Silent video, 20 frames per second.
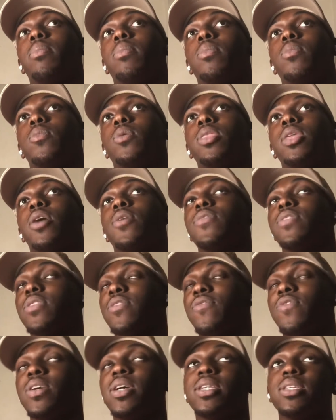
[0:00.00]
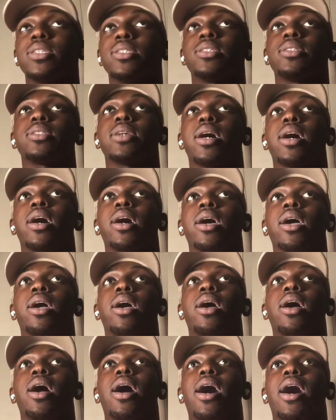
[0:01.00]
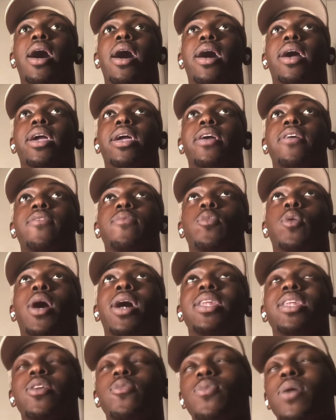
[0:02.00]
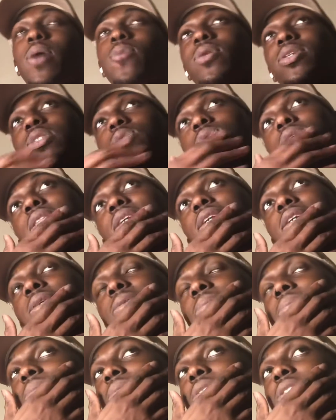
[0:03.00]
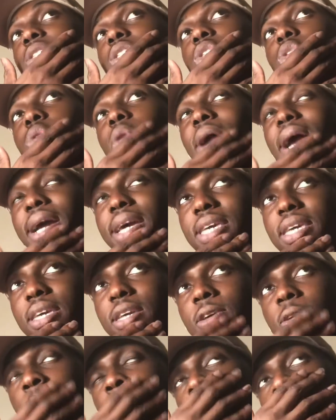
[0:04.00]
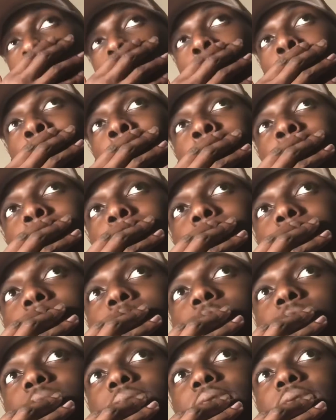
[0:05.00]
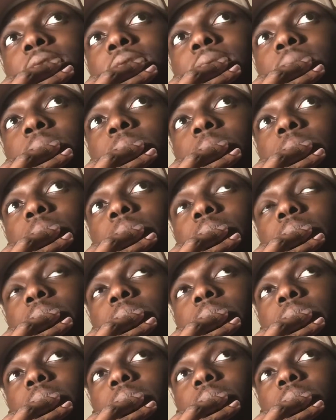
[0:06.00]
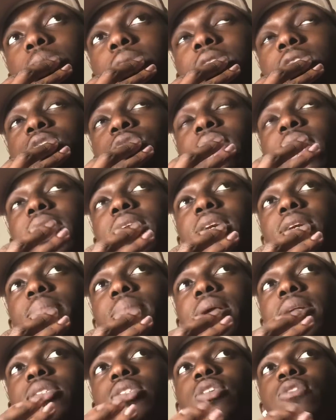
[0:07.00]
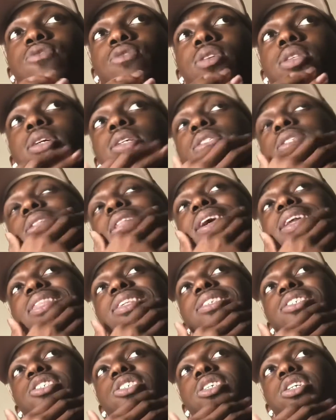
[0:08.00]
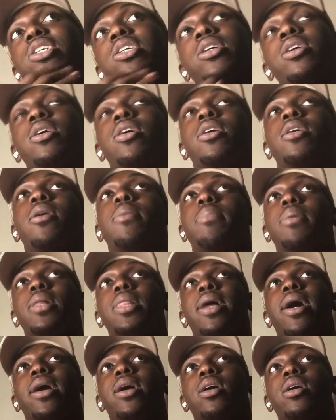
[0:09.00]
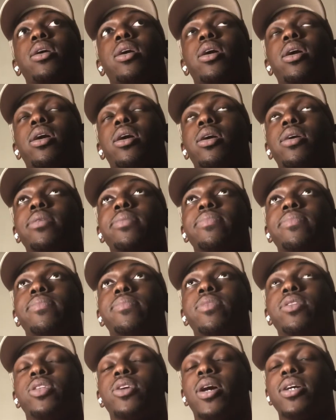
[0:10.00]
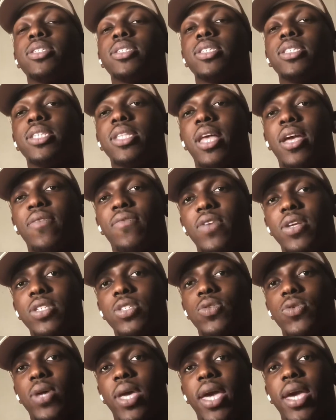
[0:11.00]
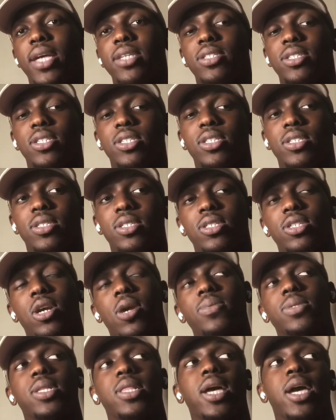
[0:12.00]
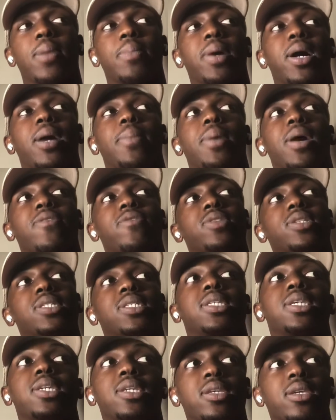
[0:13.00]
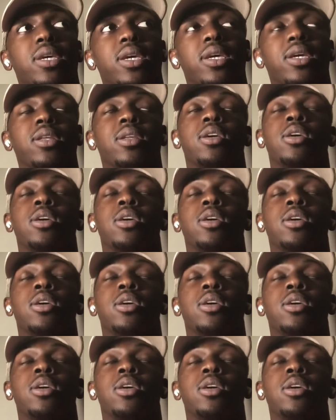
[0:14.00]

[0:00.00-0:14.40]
with health and fitness, I wasn't really tracking, you know, really tracking myself really until like this year. But like, you know, I just see like physical gains just in terms of like my physique and